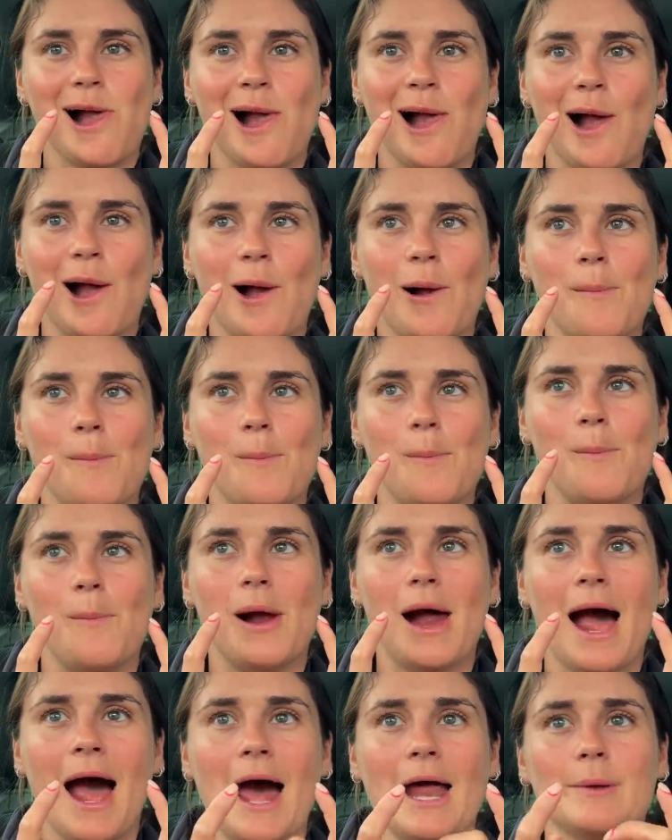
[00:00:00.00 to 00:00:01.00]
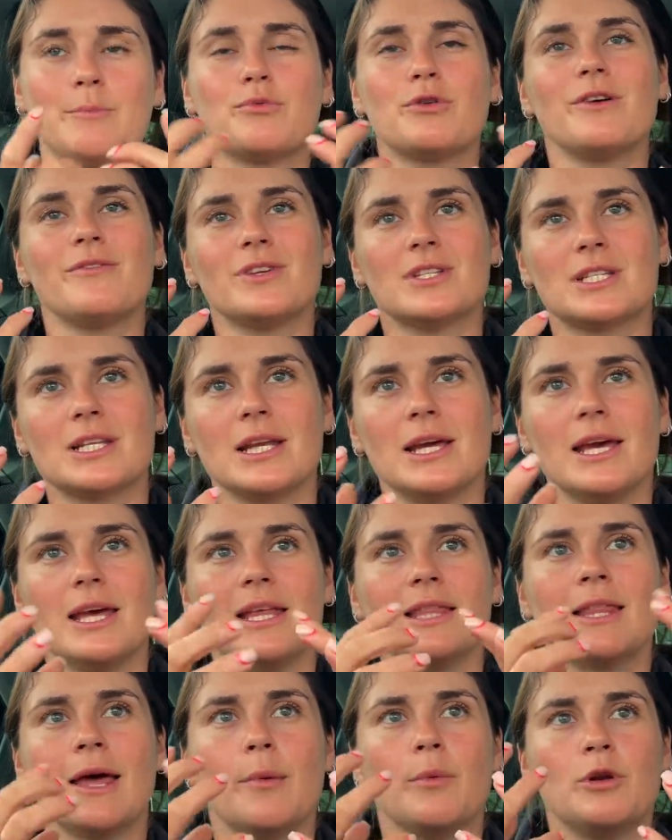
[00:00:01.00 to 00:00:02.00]
And
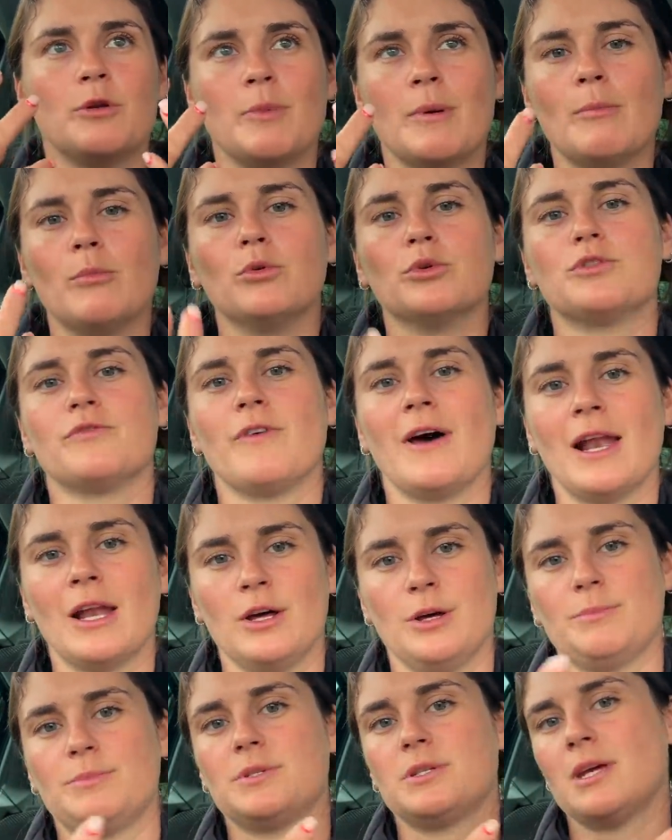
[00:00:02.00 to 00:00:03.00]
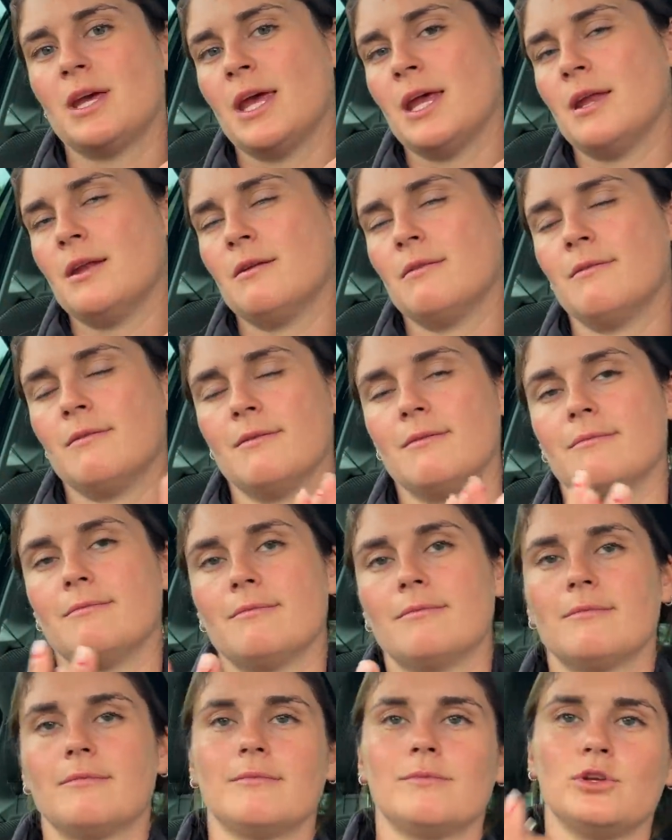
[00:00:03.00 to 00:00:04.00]
previously, they would have been more developed in,
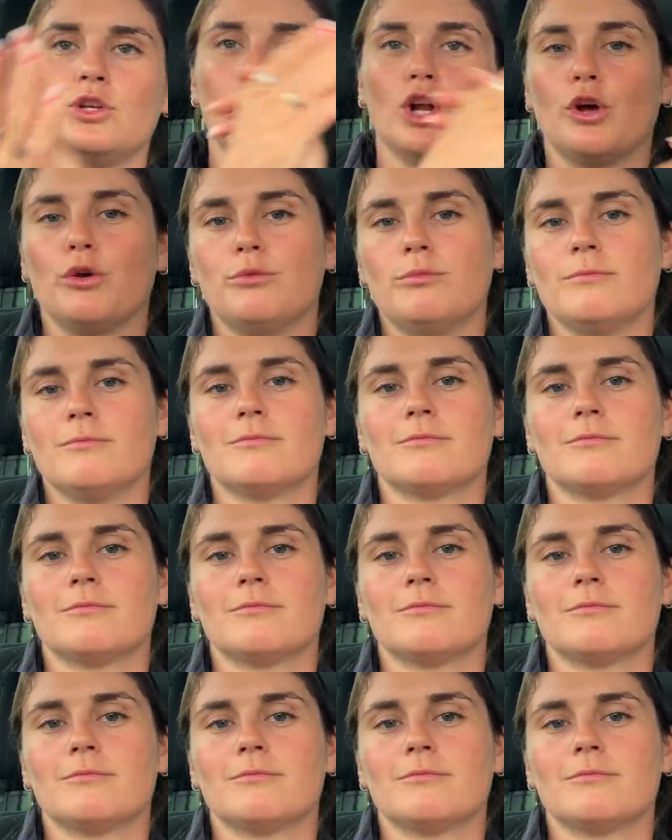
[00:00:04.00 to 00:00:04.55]
you know,